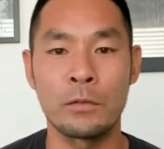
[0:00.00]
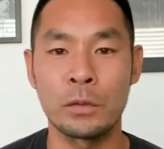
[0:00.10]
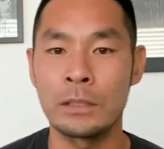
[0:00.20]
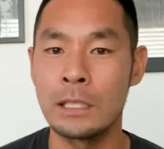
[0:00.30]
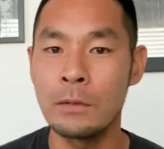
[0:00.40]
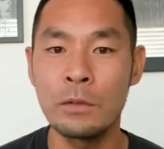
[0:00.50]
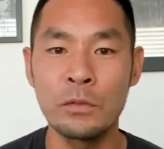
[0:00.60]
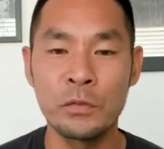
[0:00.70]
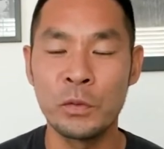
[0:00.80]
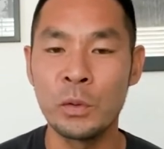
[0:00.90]
forgiven
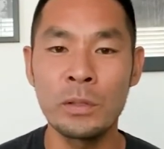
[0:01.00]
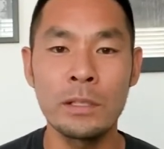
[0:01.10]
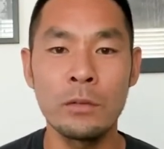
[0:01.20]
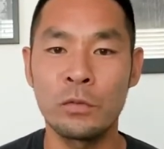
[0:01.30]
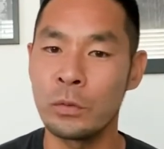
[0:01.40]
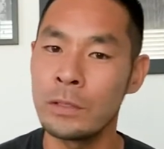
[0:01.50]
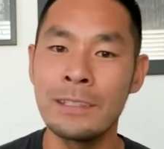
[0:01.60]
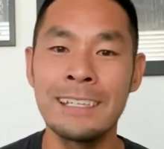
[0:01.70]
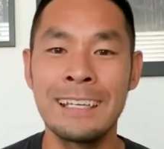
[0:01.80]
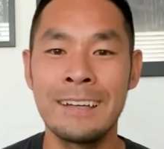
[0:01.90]
fully,
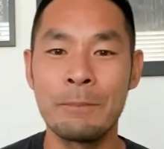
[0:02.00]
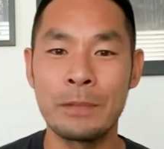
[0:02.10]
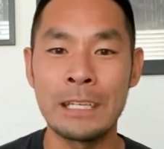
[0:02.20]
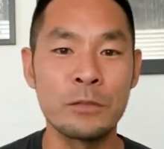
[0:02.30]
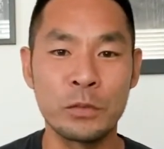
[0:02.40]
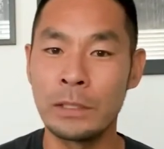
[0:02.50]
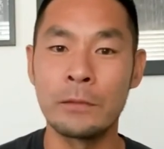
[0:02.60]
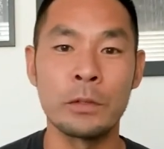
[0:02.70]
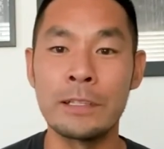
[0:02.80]
freely, and forever.